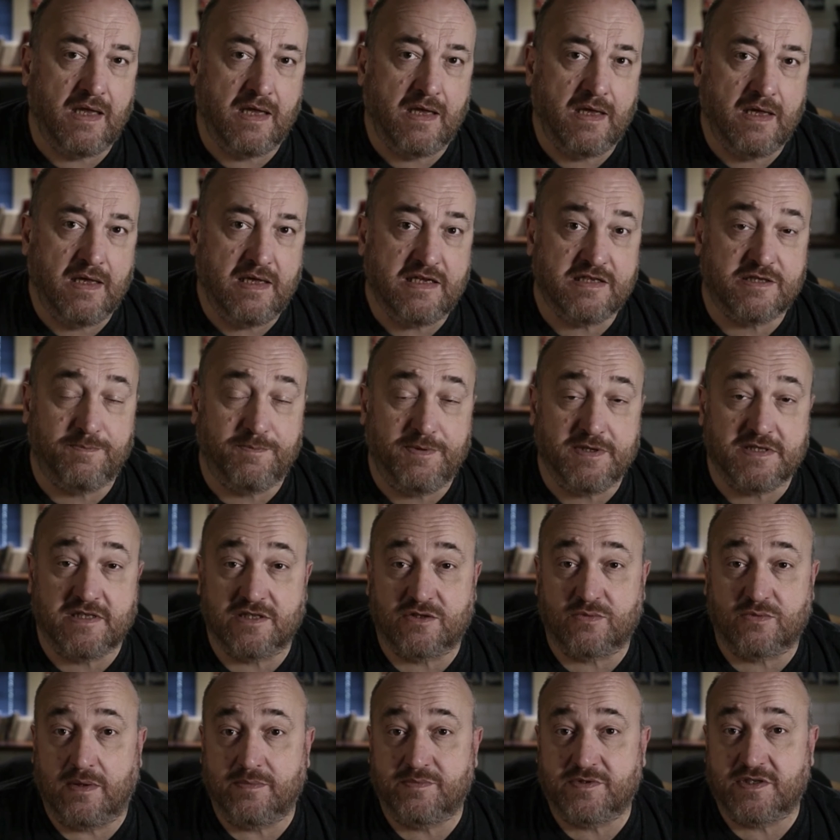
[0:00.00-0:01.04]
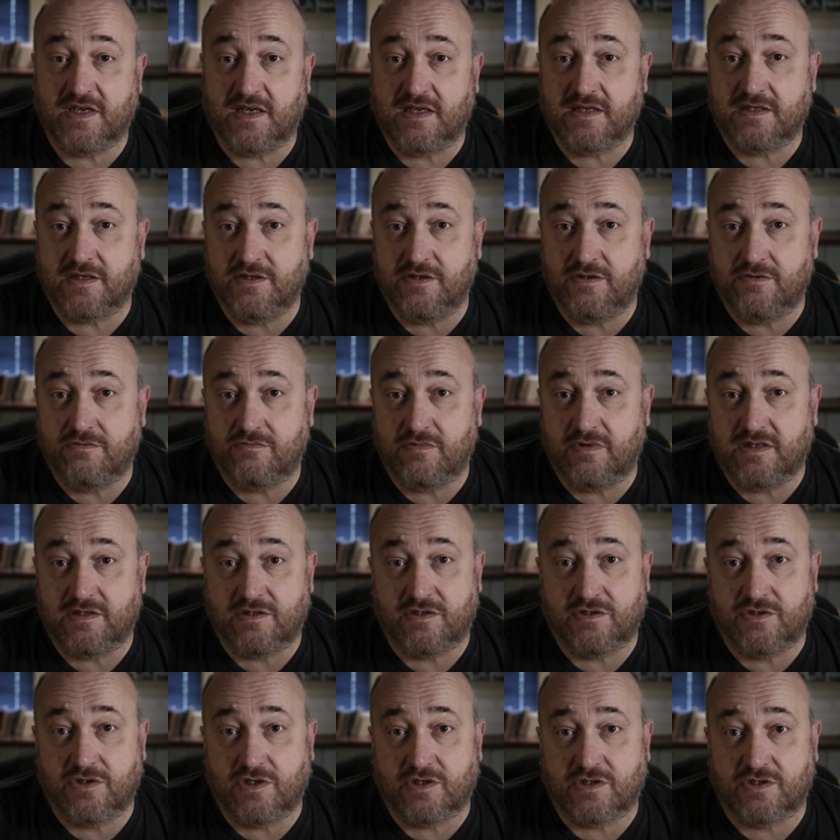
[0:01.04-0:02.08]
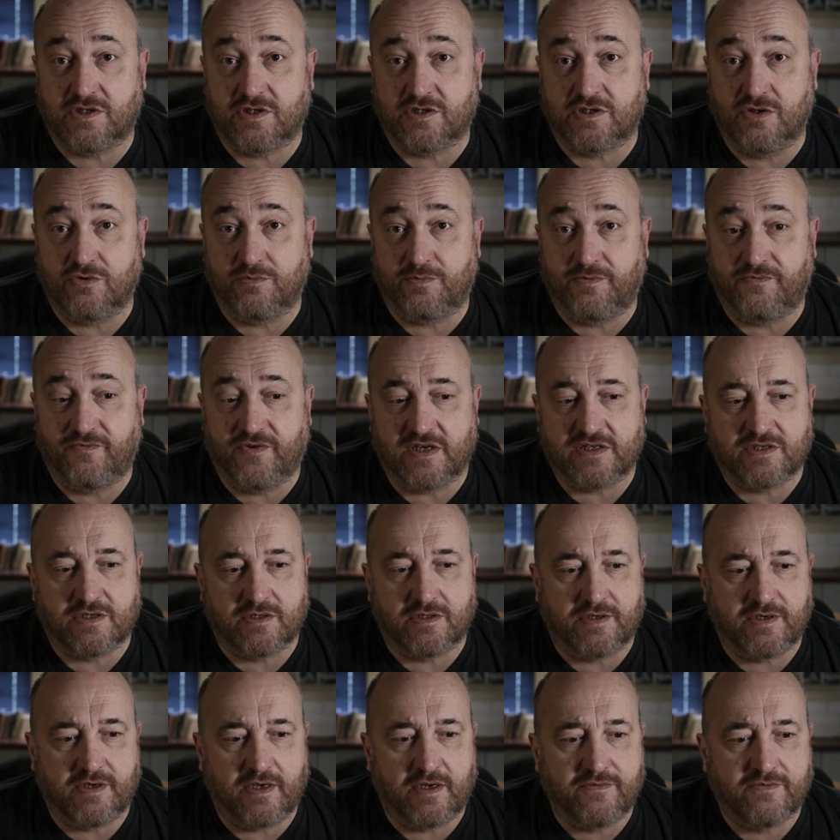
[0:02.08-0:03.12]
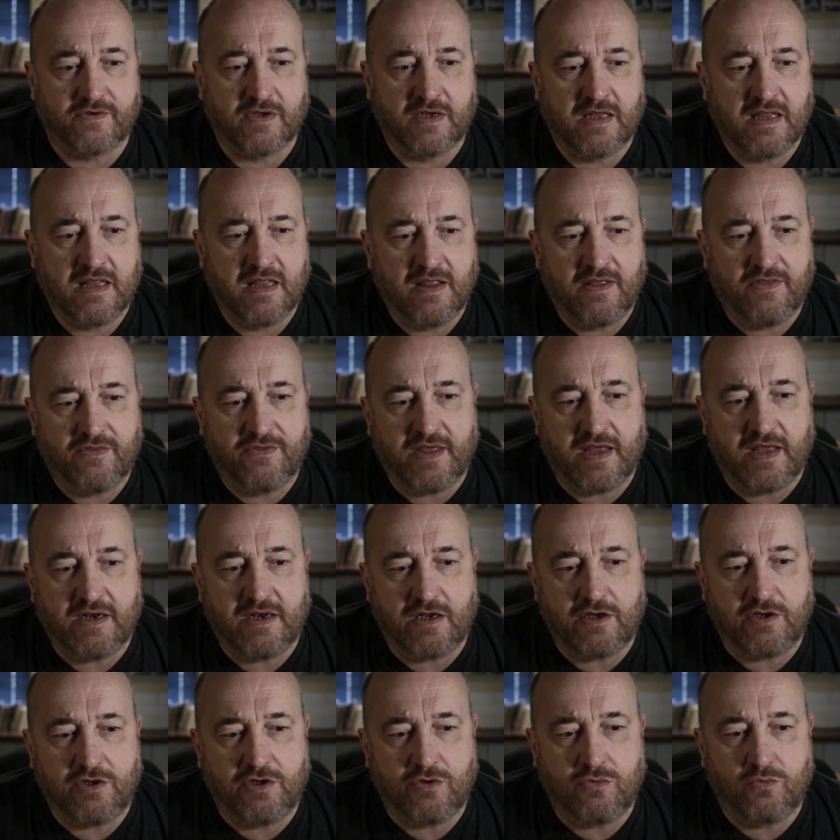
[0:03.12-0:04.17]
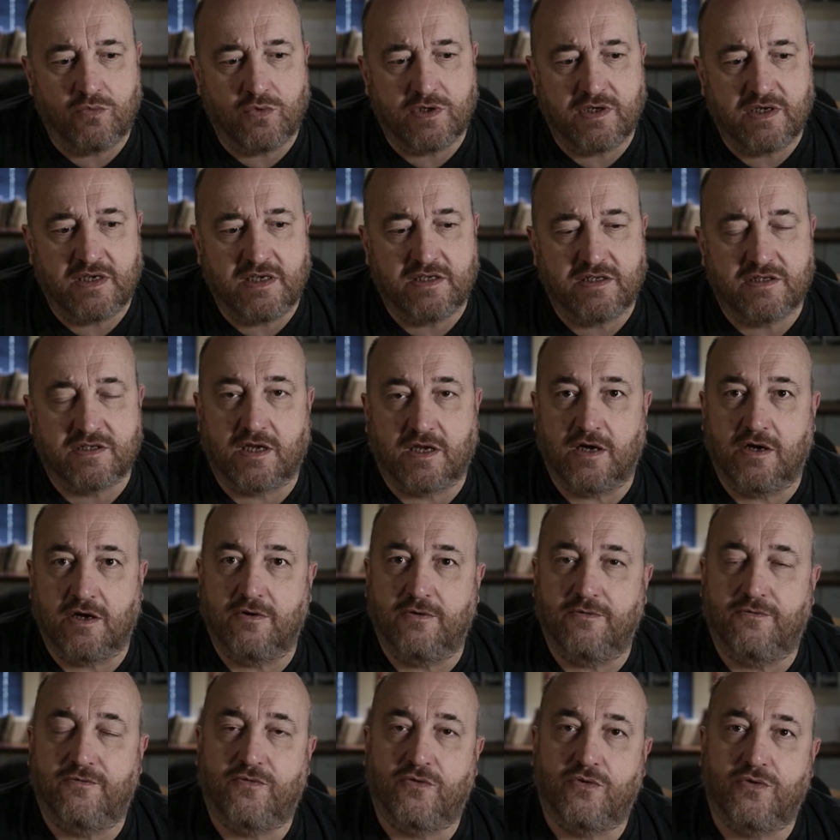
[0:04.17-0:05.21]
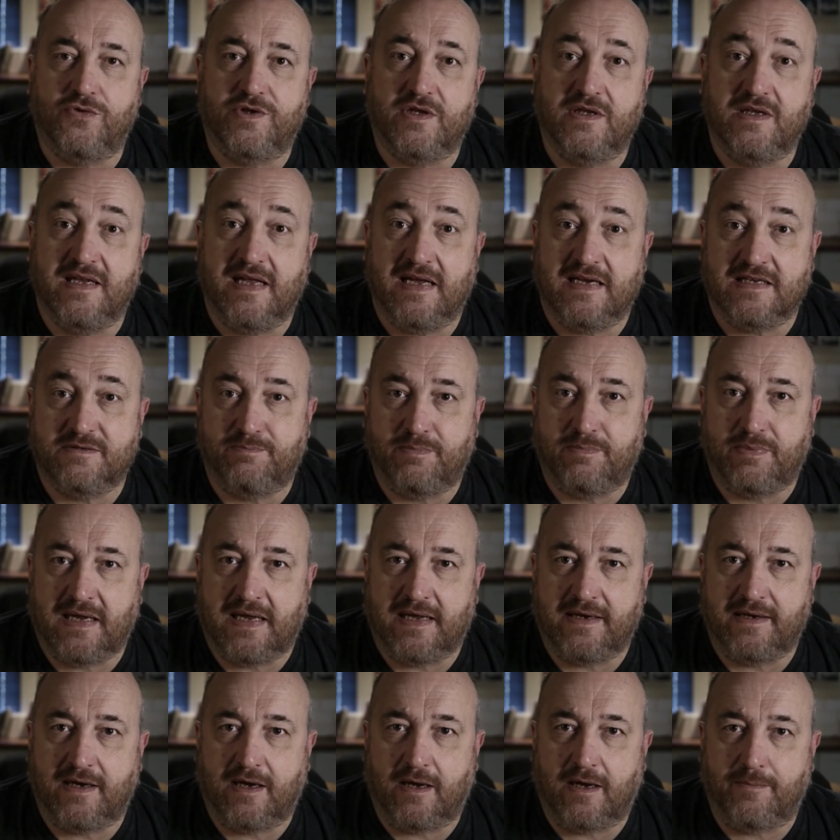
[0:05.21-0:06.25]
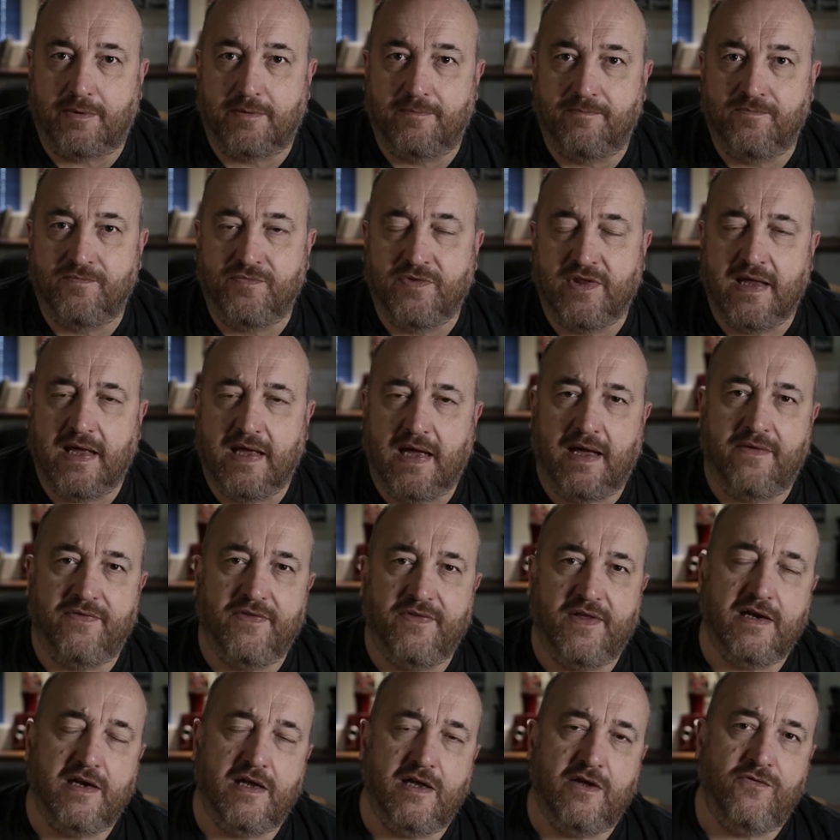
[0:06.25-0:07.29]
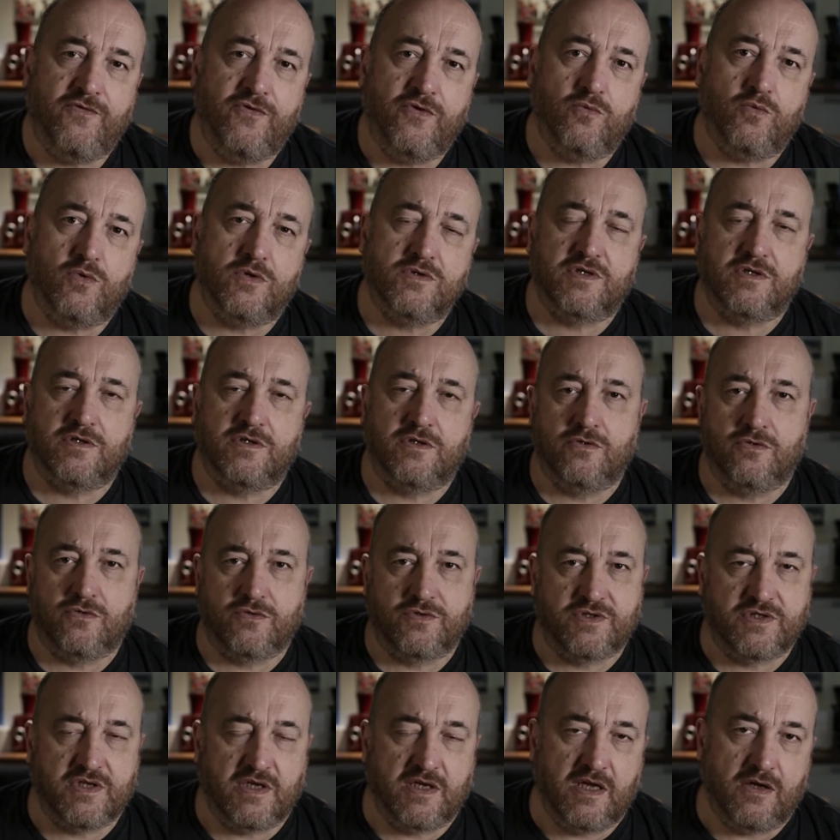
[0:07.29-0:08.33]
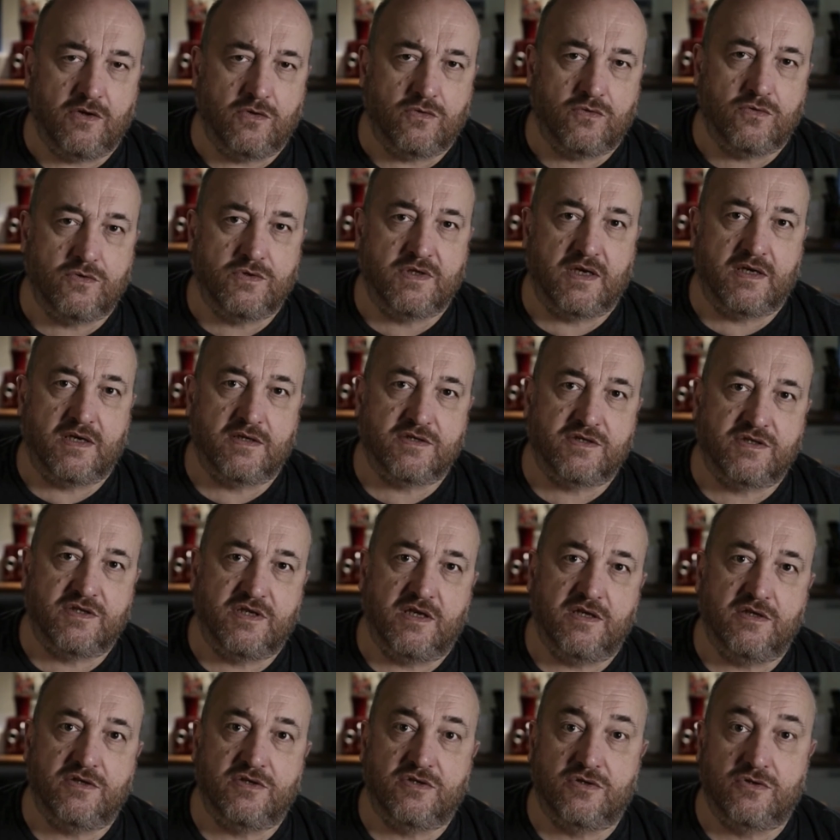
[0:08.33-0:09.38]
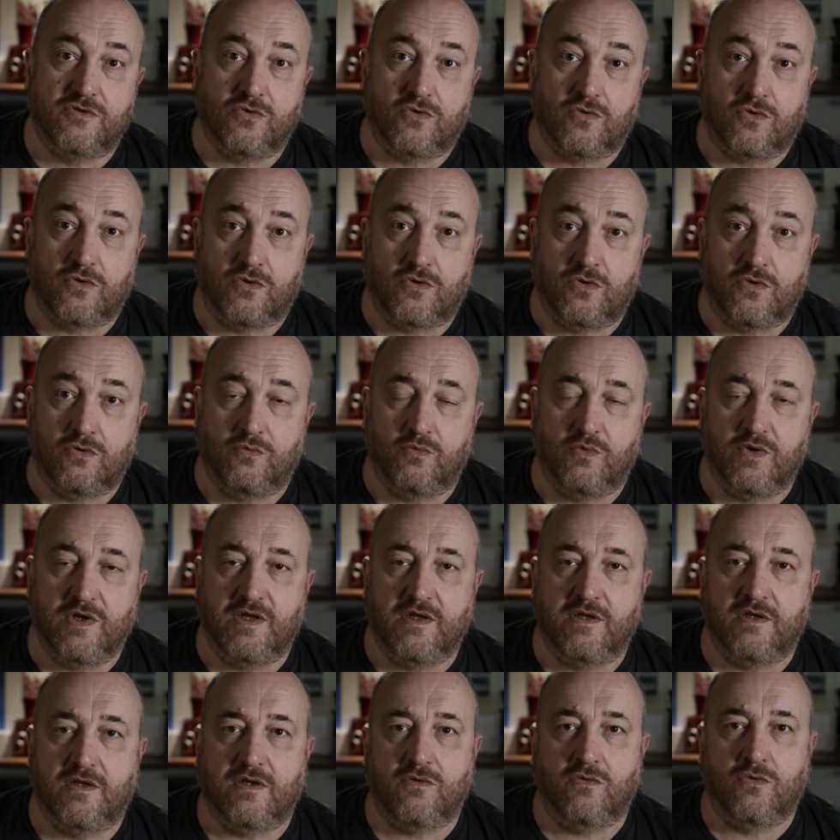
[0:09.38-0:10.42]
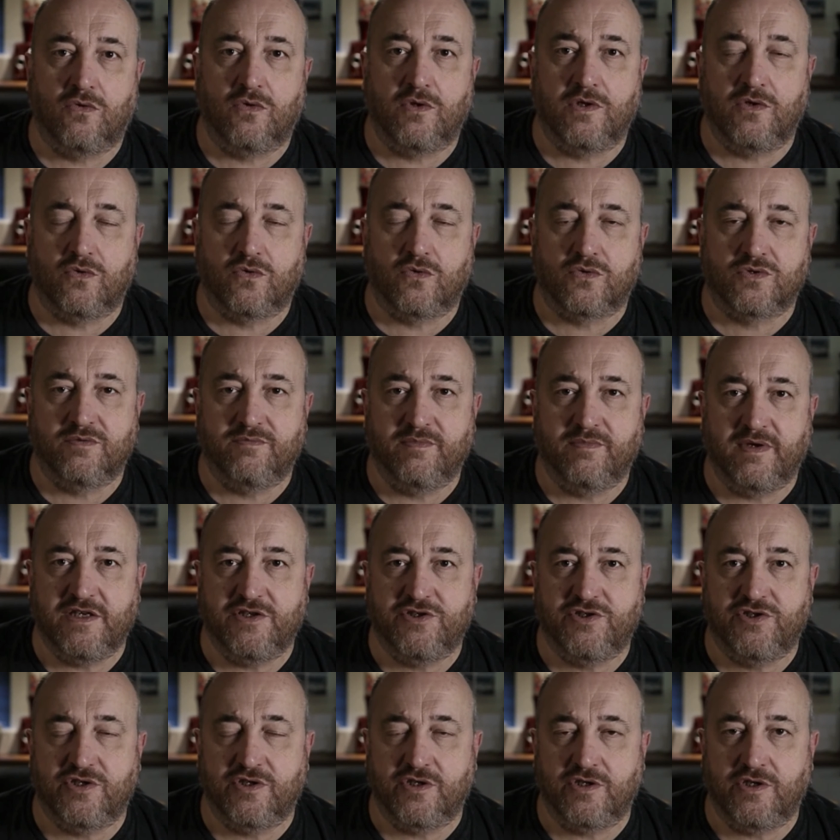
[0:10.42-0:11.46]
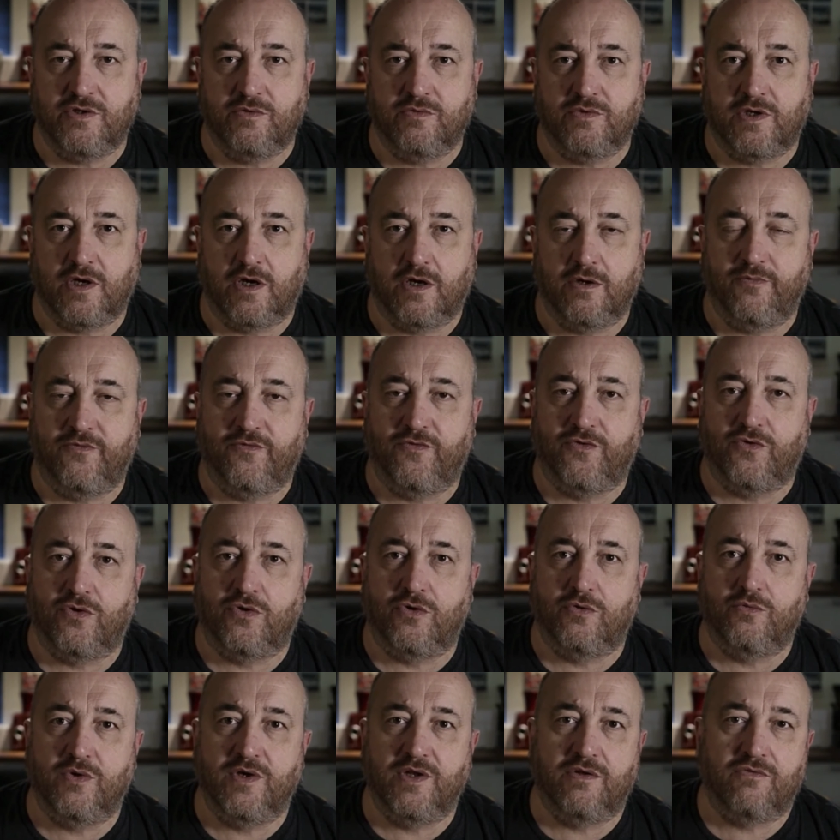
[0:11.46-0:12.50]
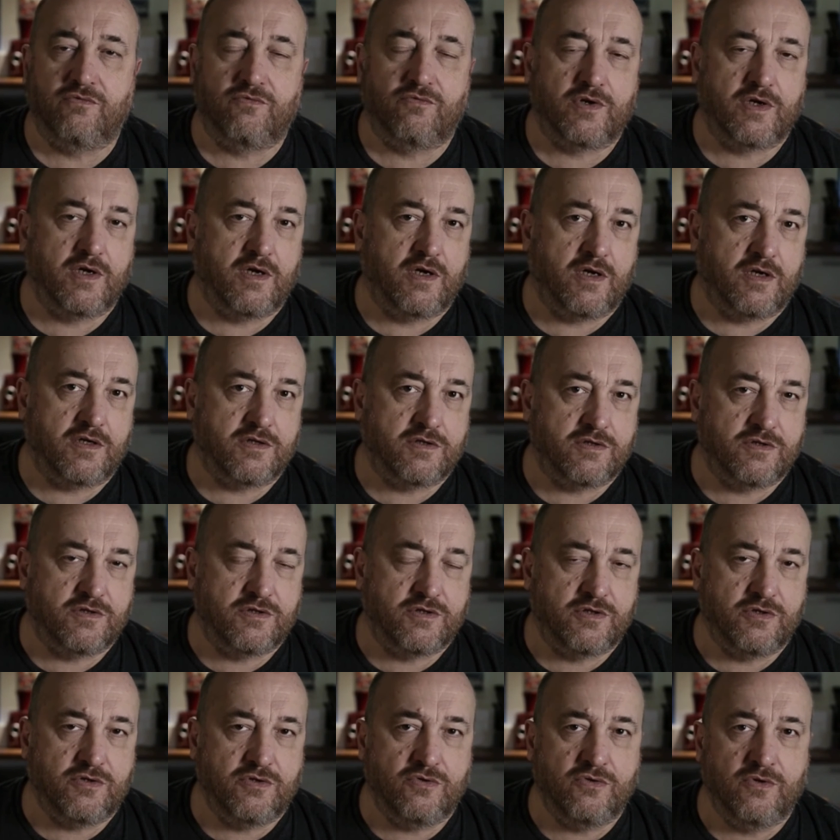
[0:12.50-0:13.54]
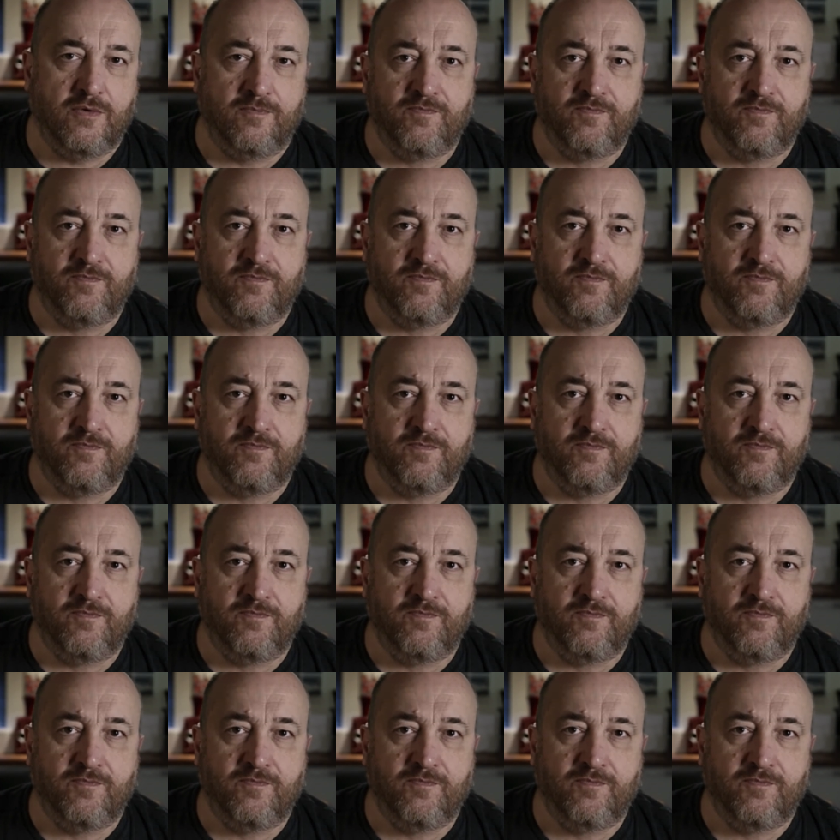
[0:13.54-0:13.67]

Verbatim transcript: it's a business website and you, it just doesn't look professional enough. Then you would need to go for the next plan up. And then if you wanted an all singing, all dancing store with all the automation that you would hope for with regard to